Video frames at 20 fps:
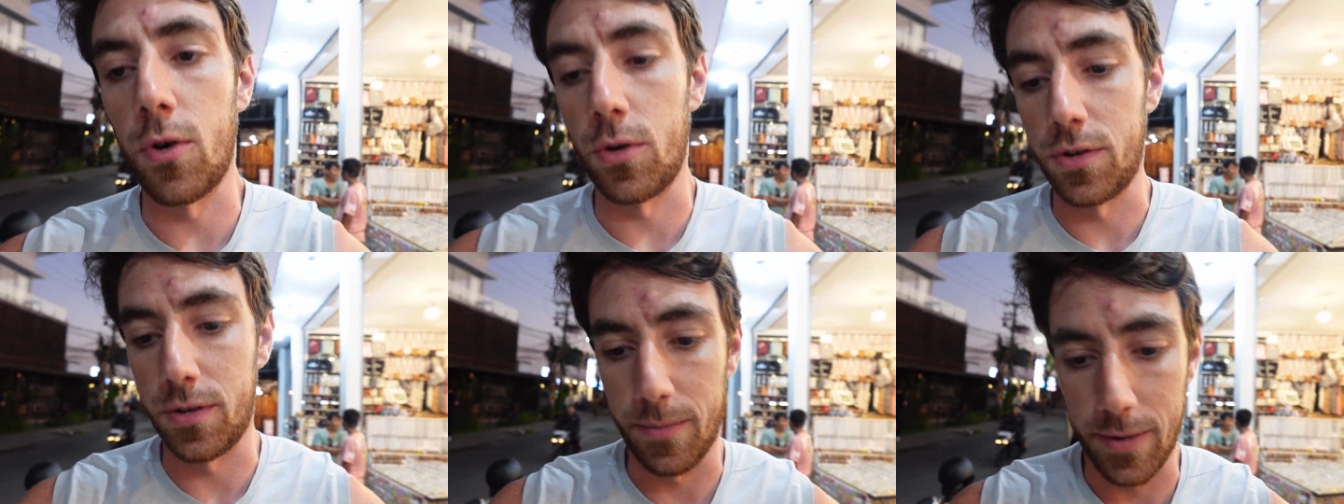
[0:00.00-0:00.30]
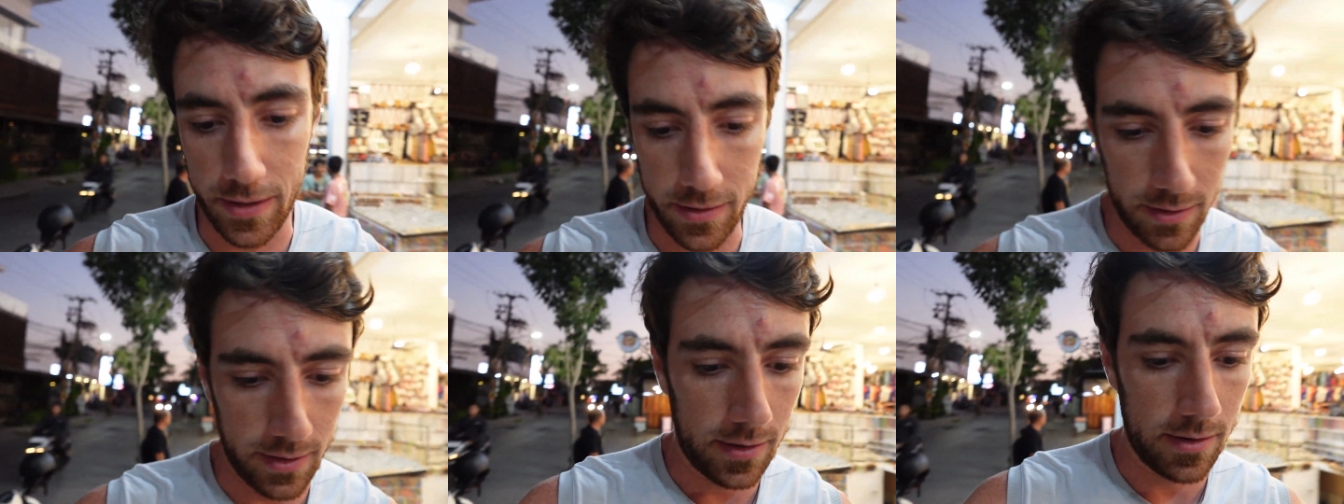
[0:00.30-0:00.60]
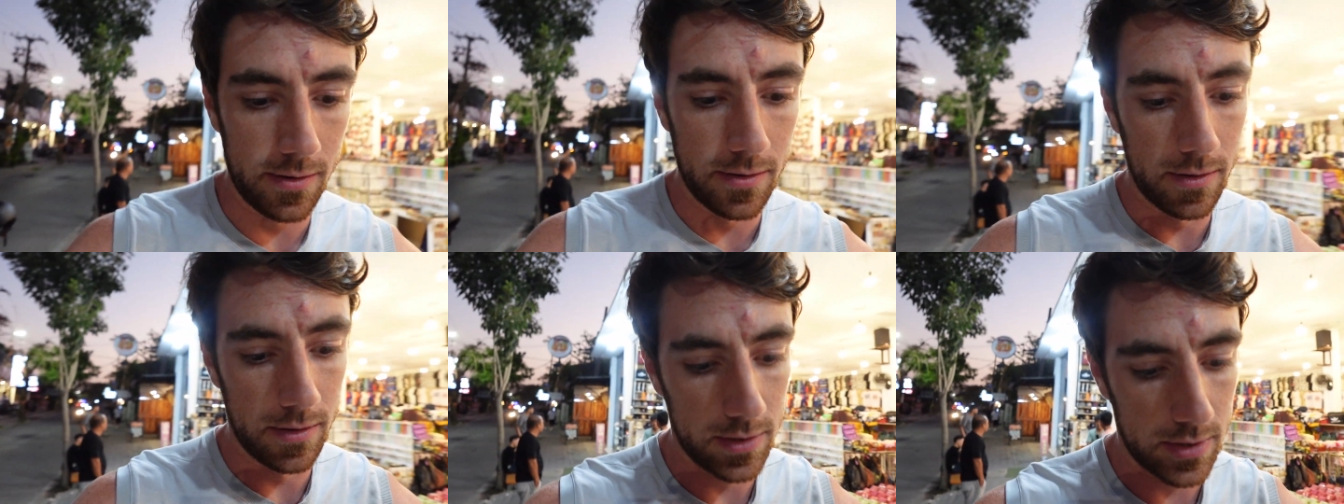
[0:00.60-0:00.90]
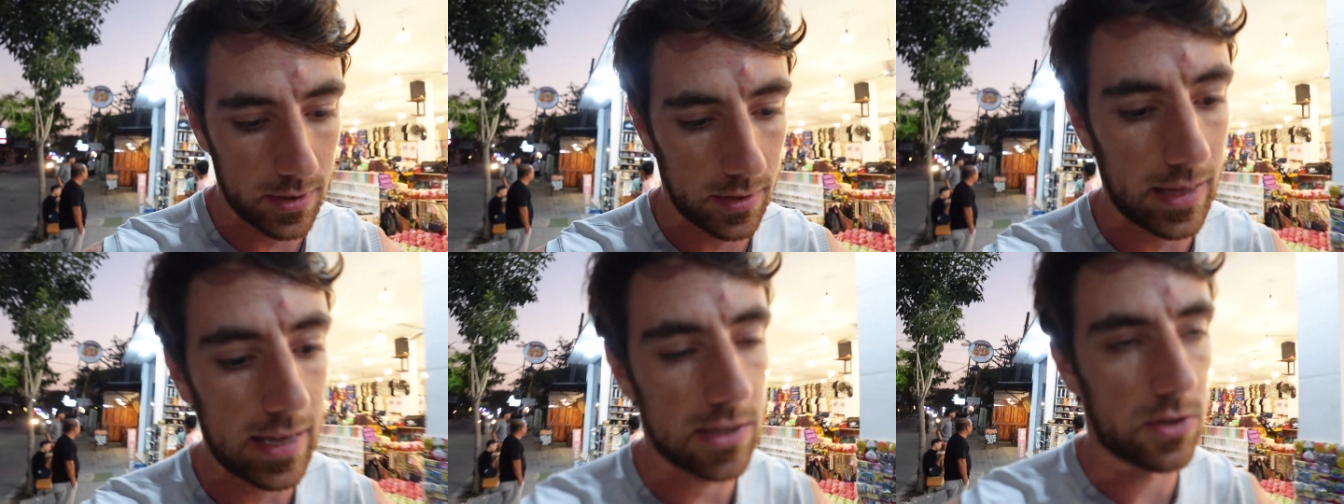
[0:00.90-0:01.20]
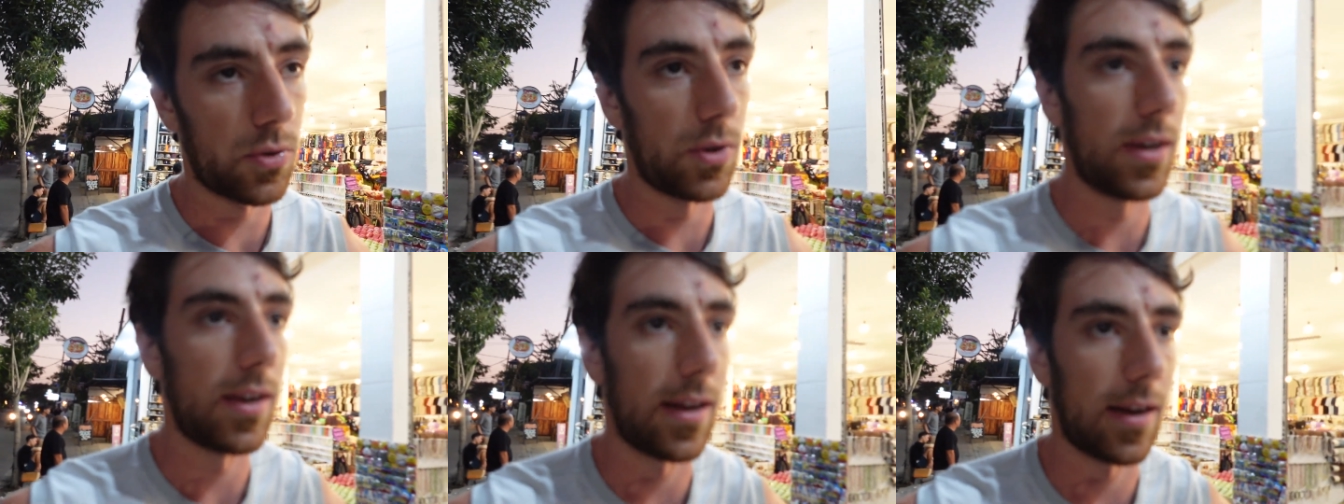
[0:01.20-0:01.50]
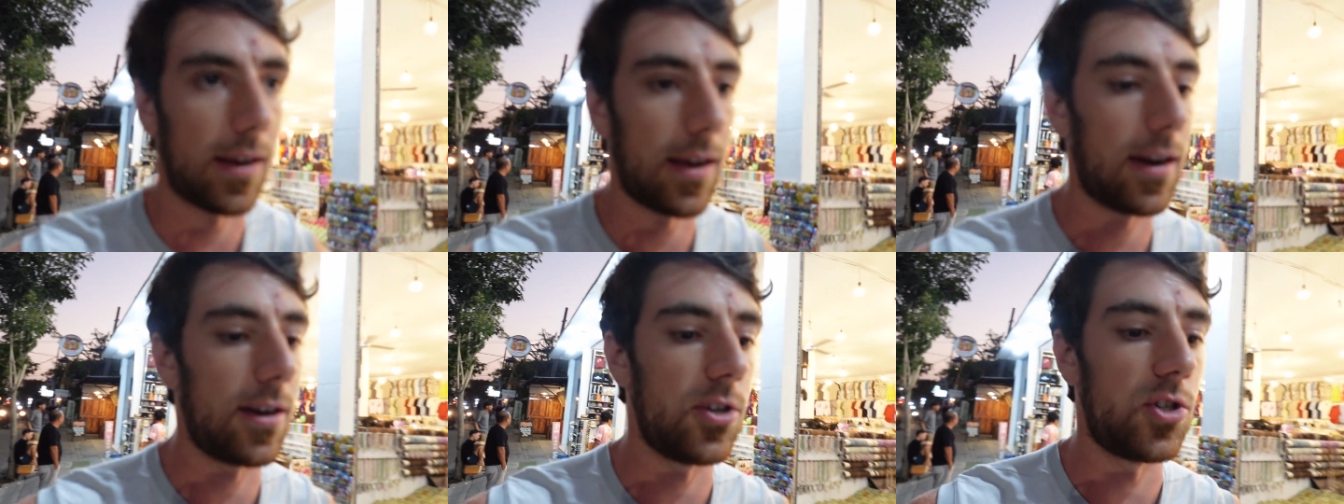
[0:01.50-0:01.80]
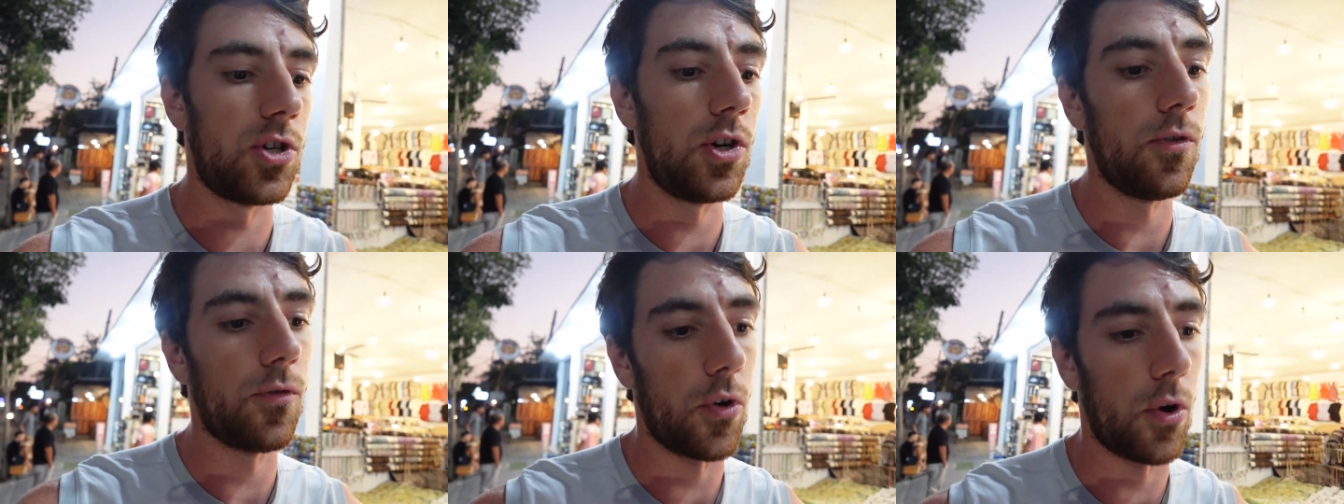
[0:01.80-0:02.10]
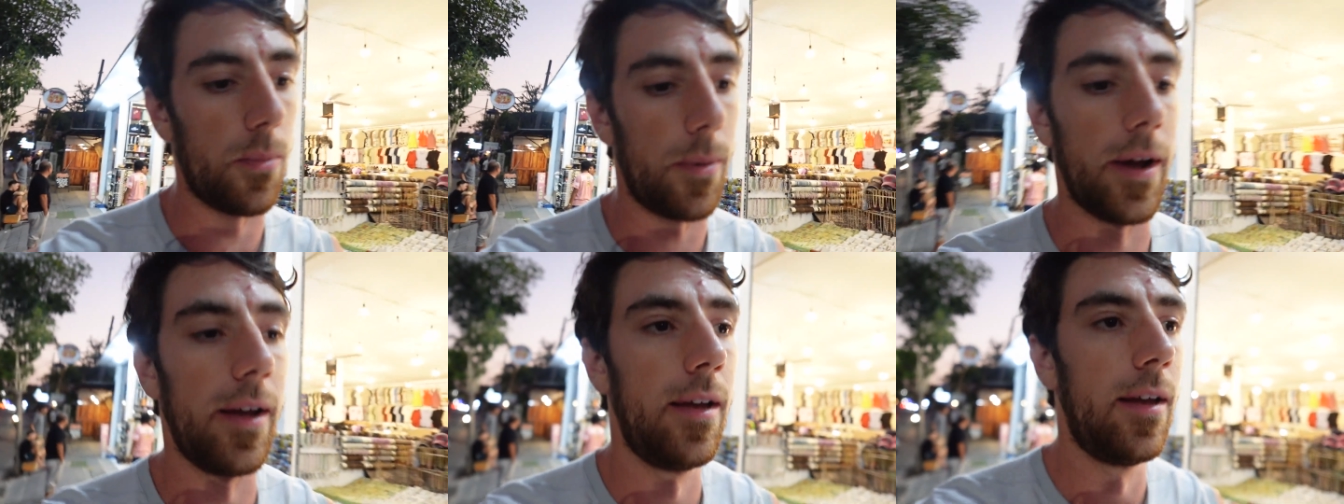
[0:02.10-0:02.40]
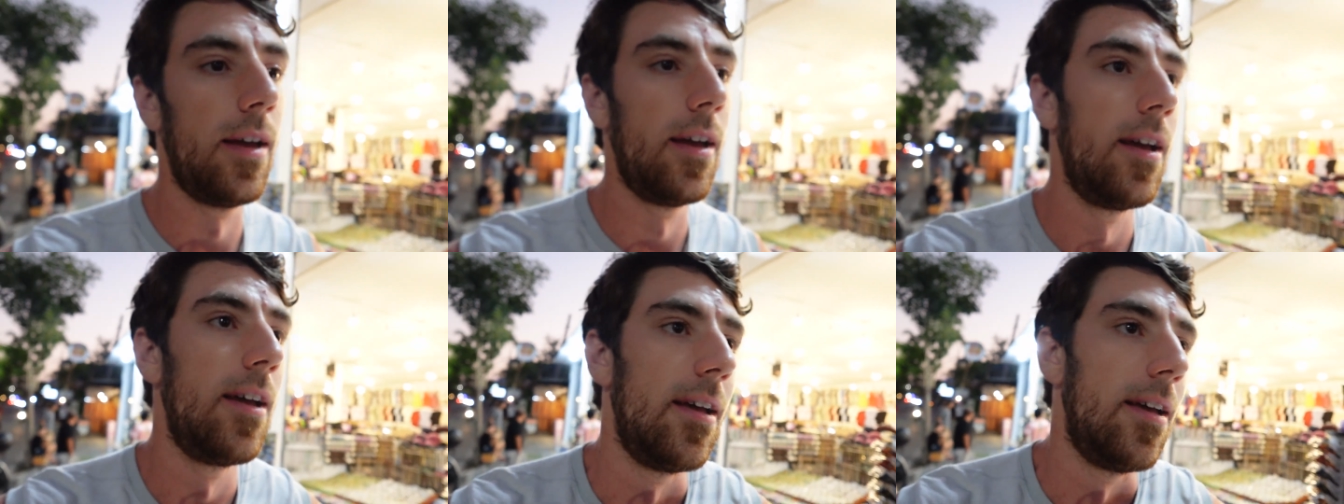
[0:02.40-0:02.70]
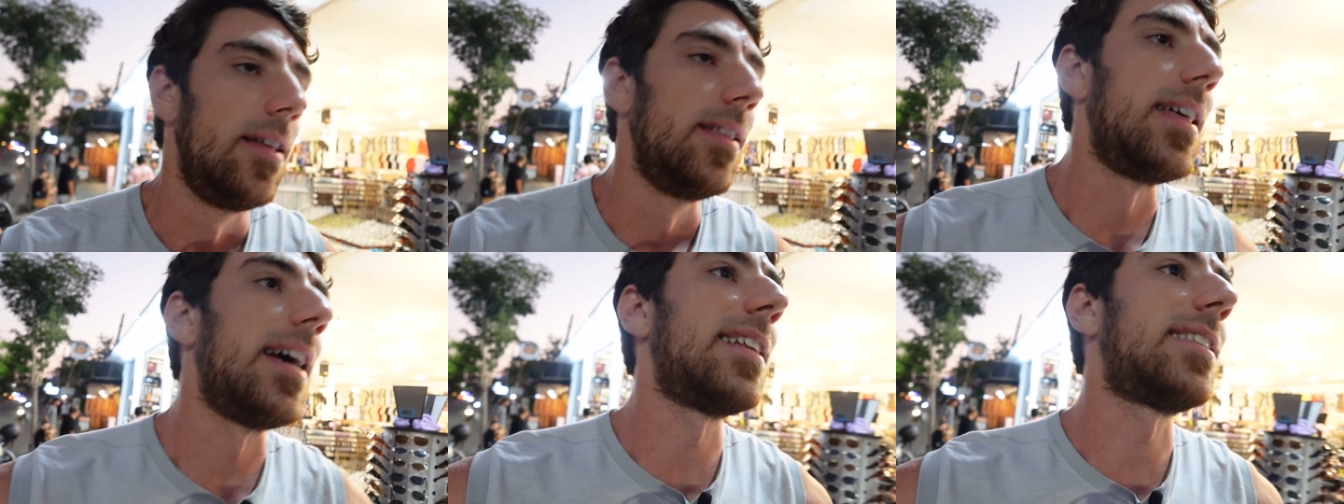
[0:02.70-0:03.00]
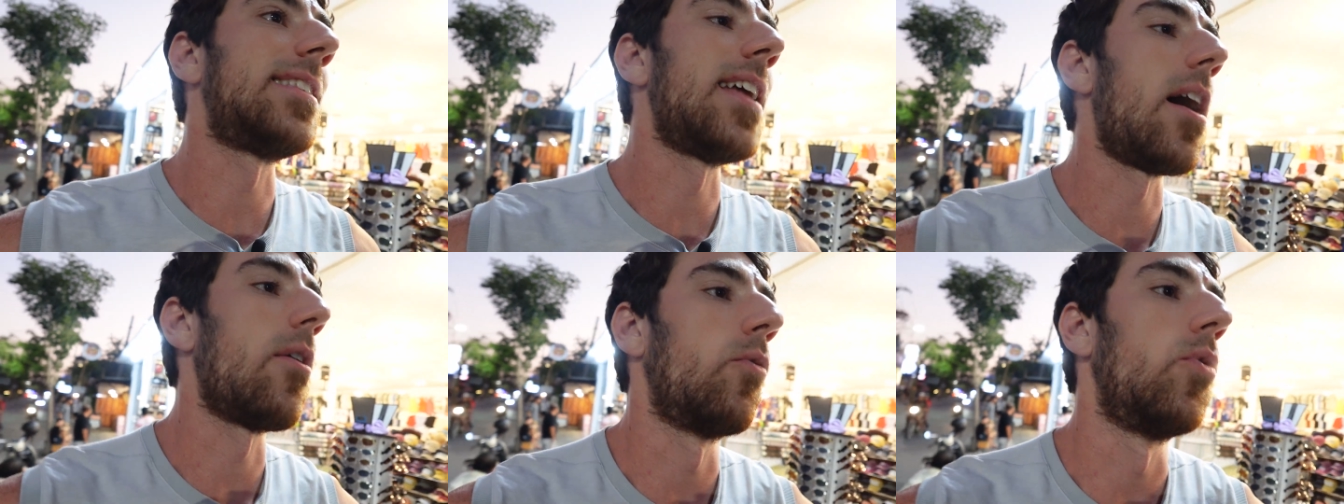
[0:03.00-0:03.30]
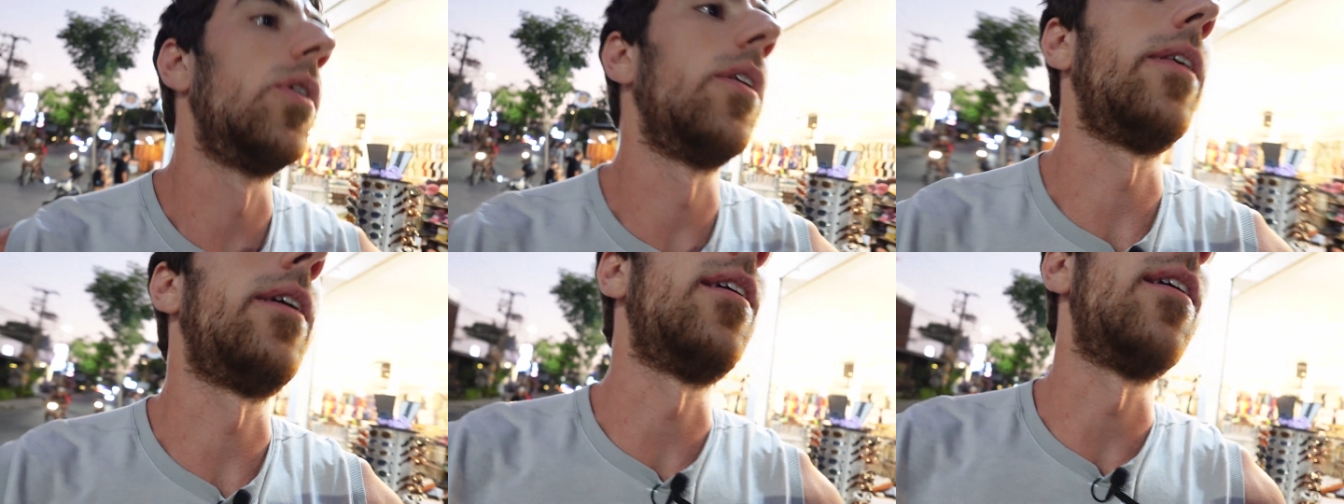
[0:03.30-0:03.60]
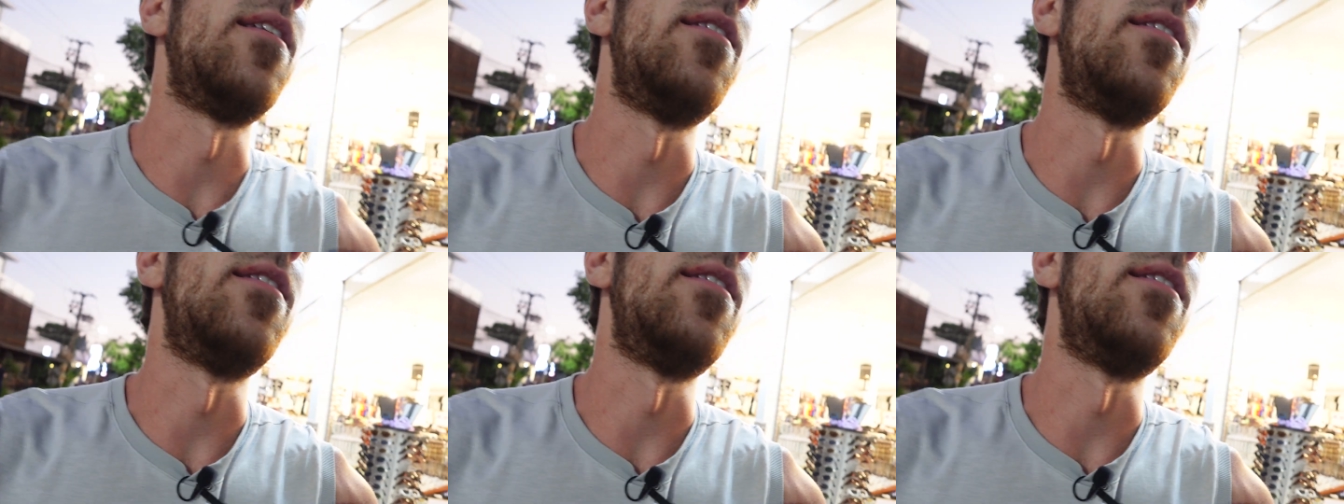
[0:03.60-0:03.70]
ultimately. So that's what you got to kind of shoot for, but that's not really